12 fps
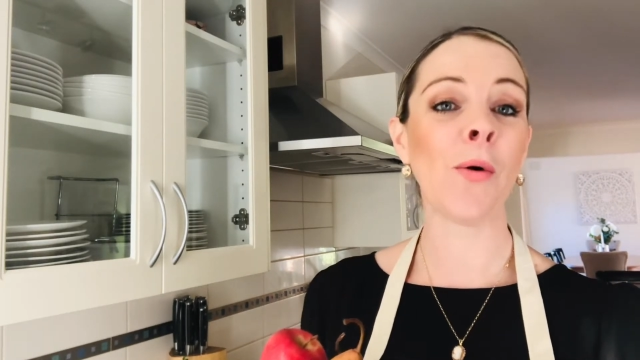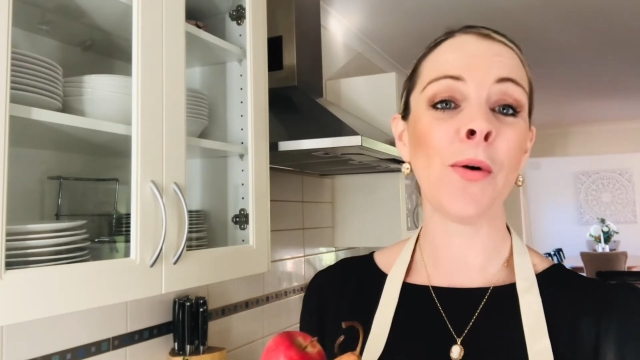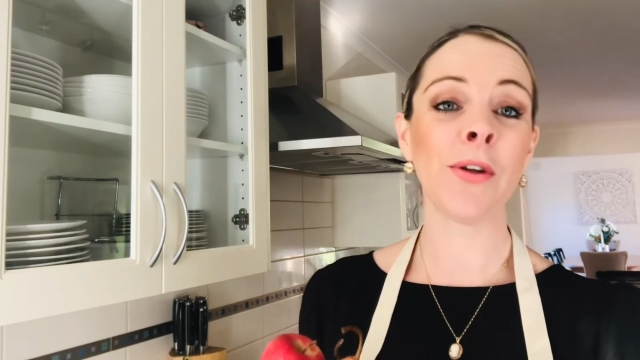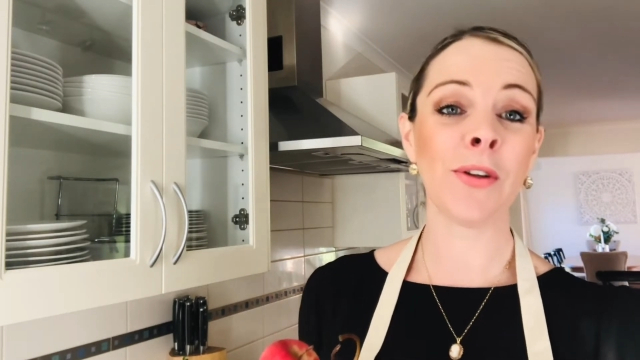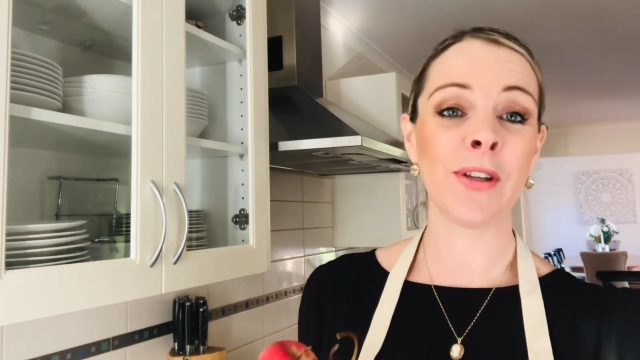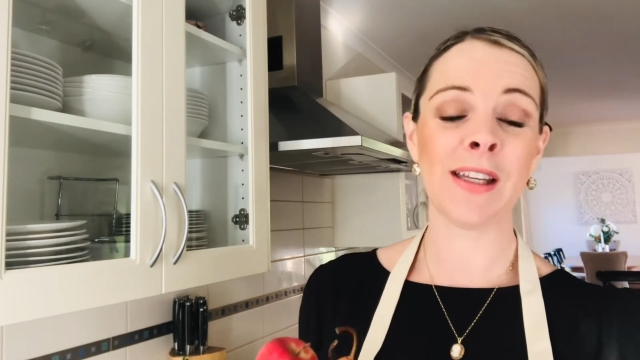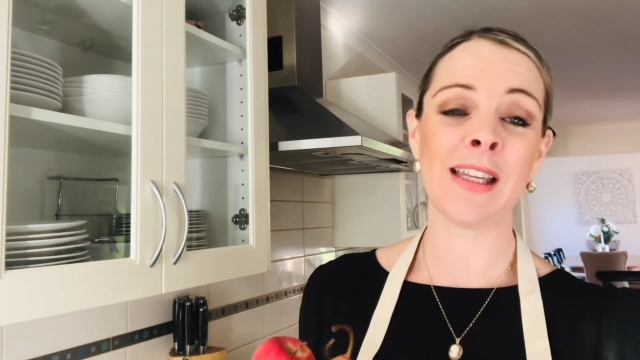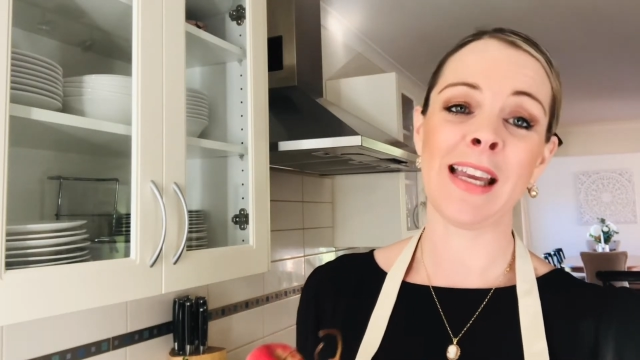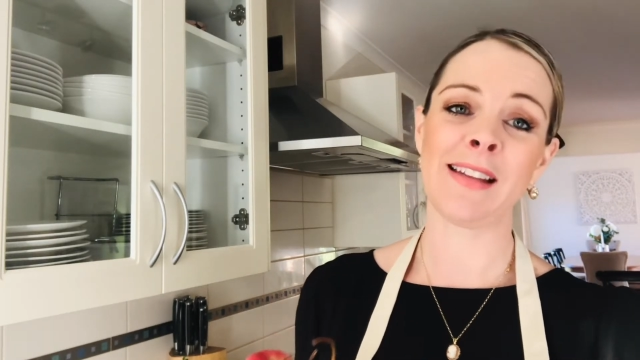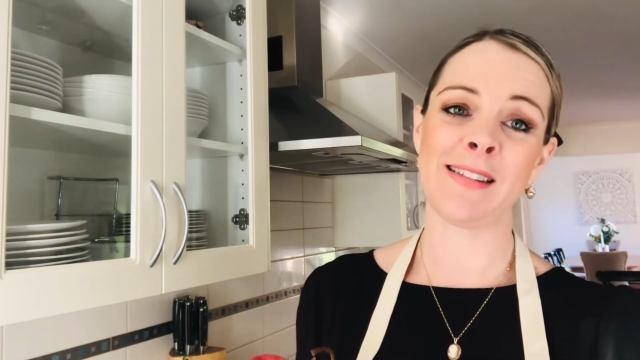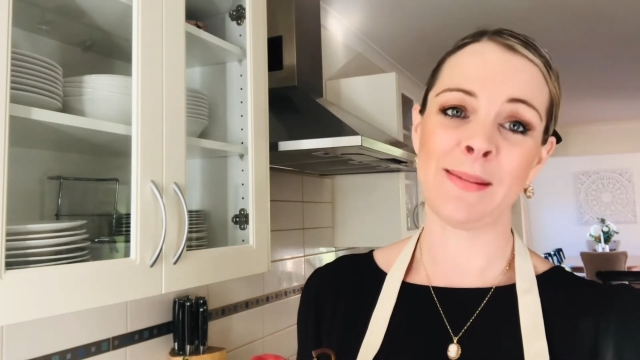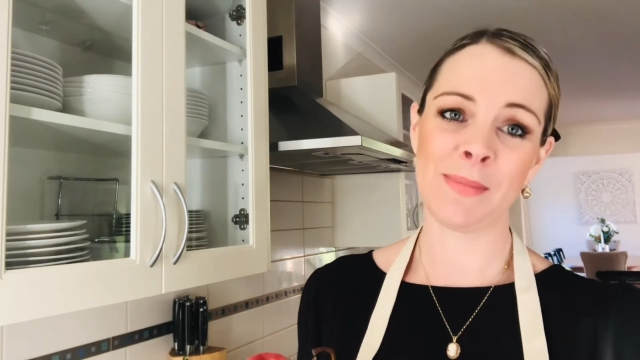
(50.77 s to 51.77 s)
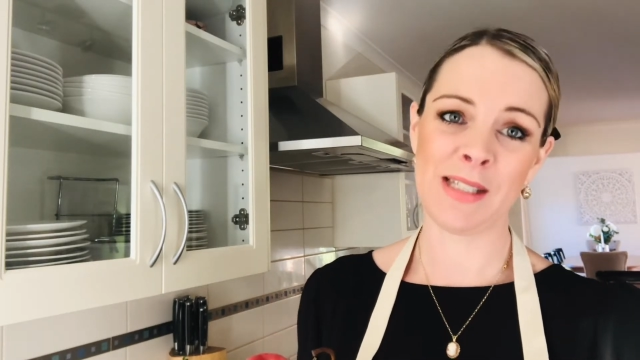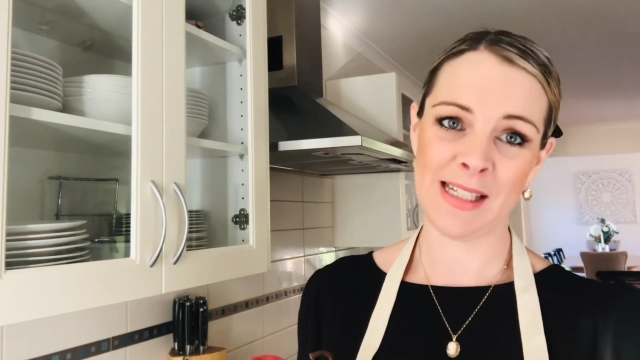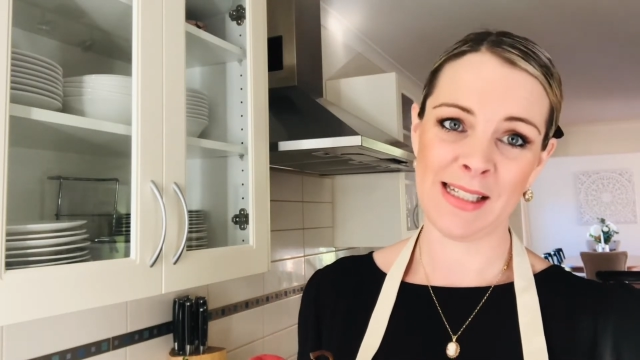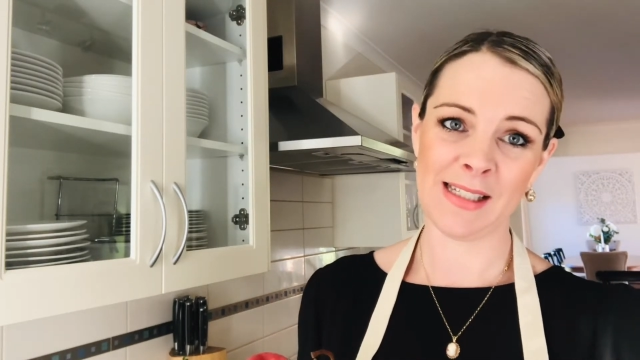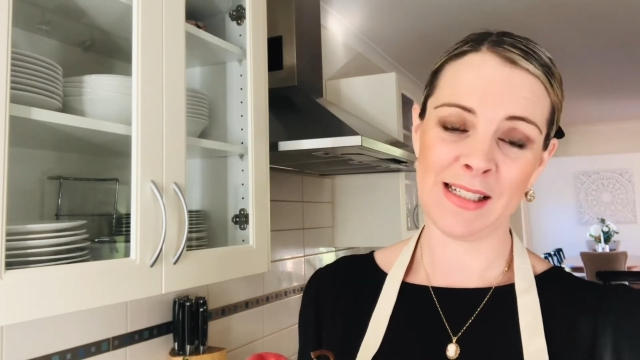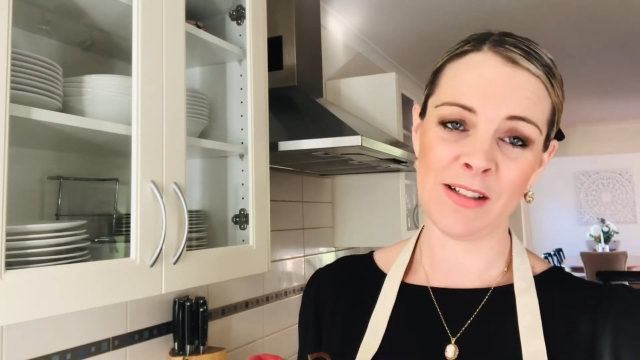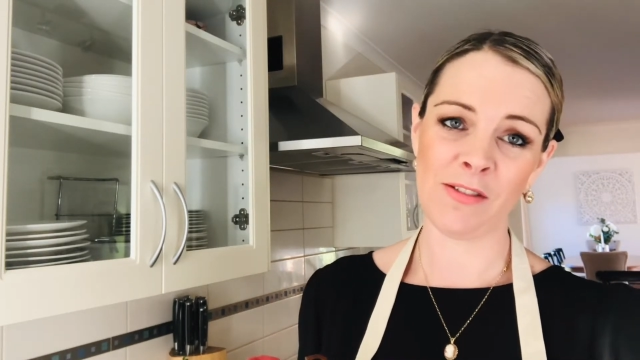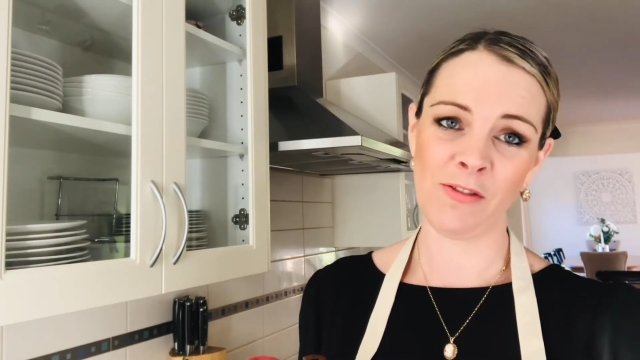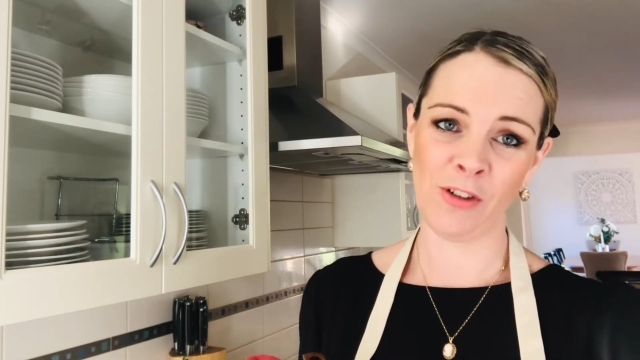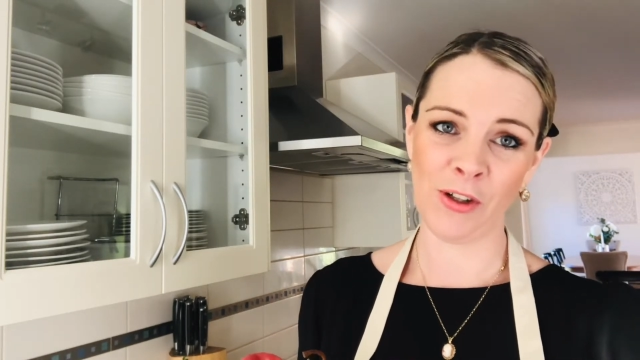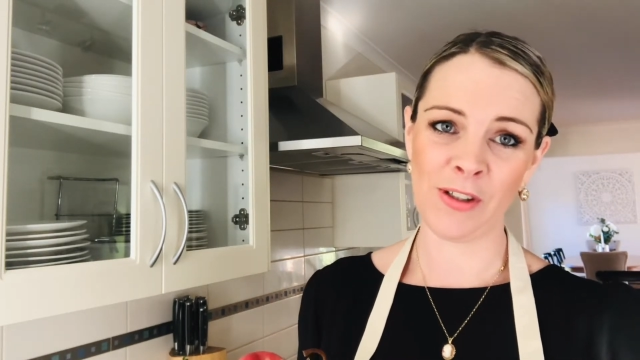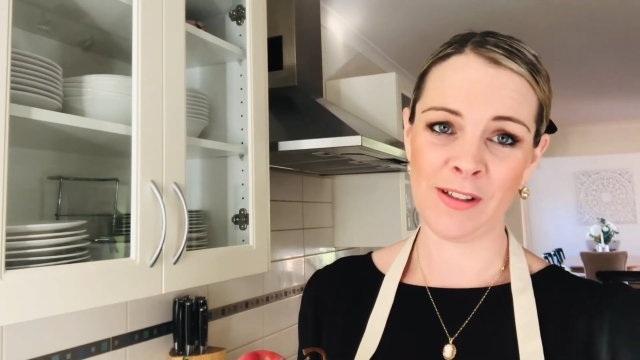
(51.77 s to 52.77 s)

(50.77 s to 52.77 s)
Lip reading: or you can get some tinned fruit